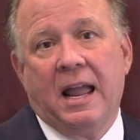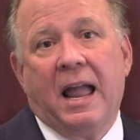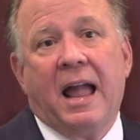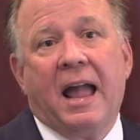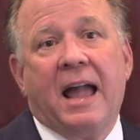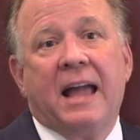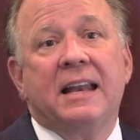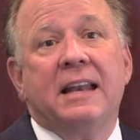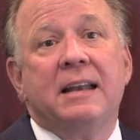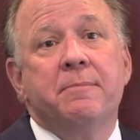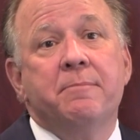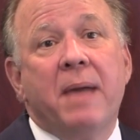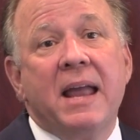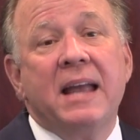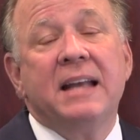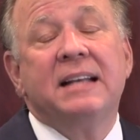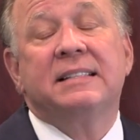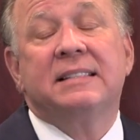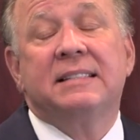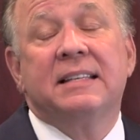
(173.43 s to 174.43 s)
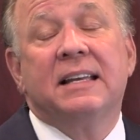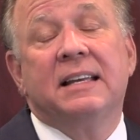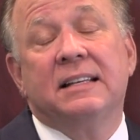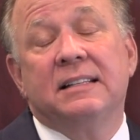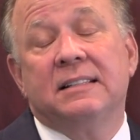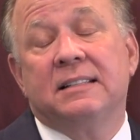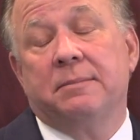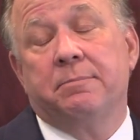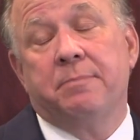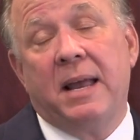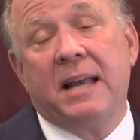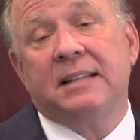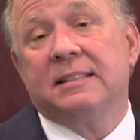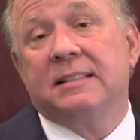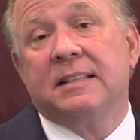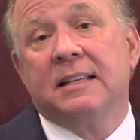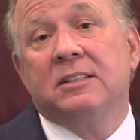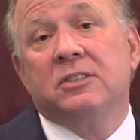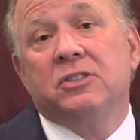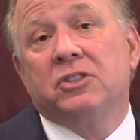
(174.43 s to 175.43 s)
And it makes things
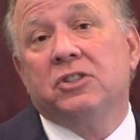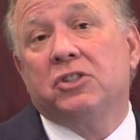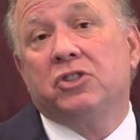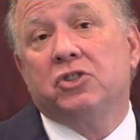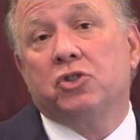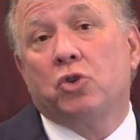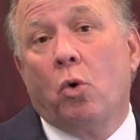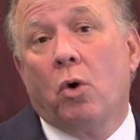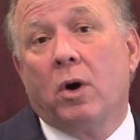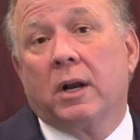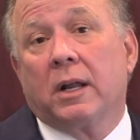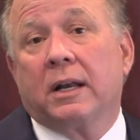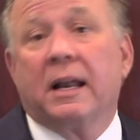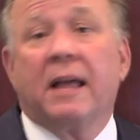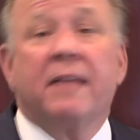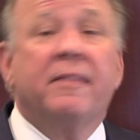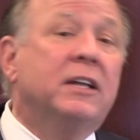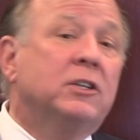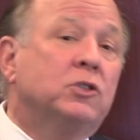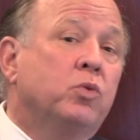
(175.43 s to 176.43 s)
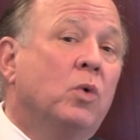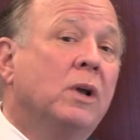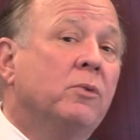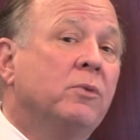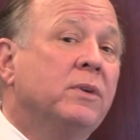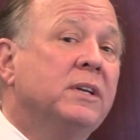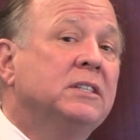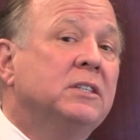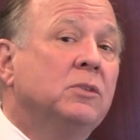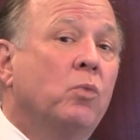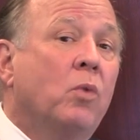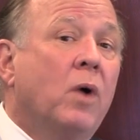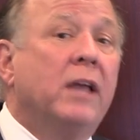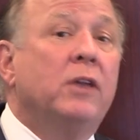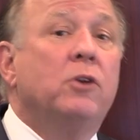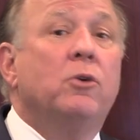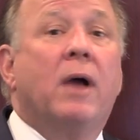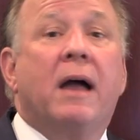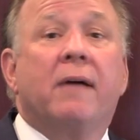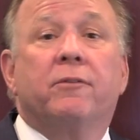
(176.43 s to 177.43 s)
distorted. And that's one reason why
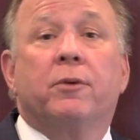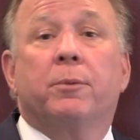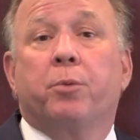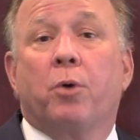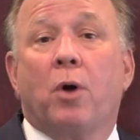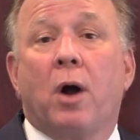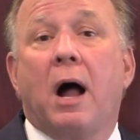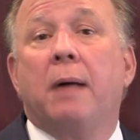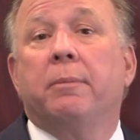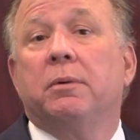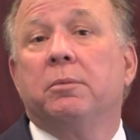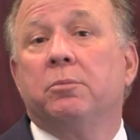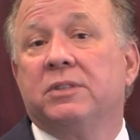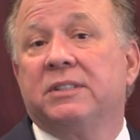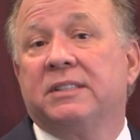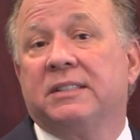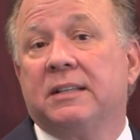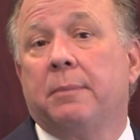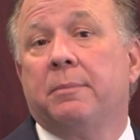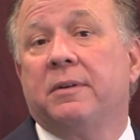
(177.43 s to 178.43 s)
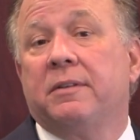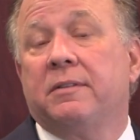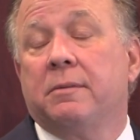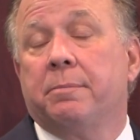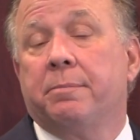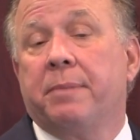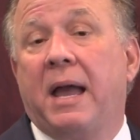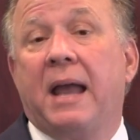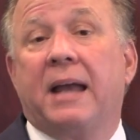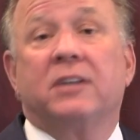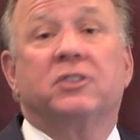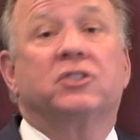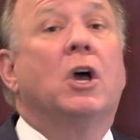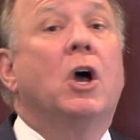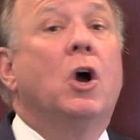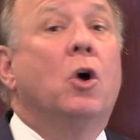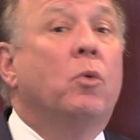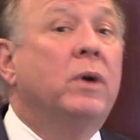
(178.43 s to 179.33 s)
you have a problem with some of the banks.